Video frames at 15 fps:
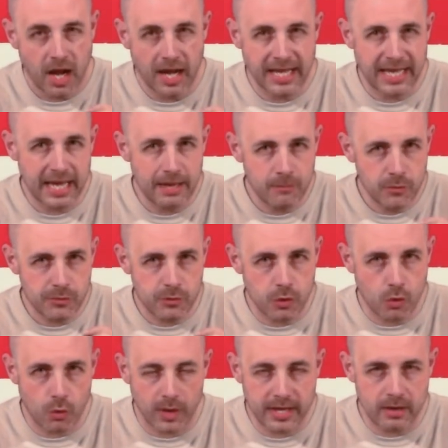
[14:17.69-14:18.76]
a game
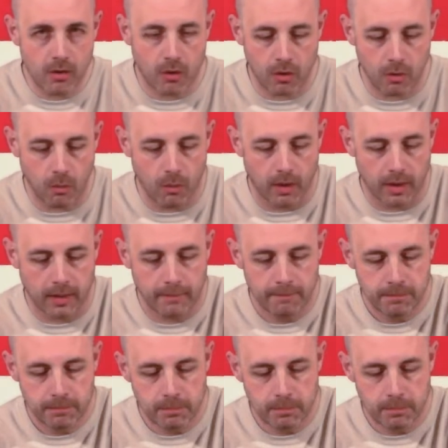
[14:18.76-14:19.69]
with great artwork,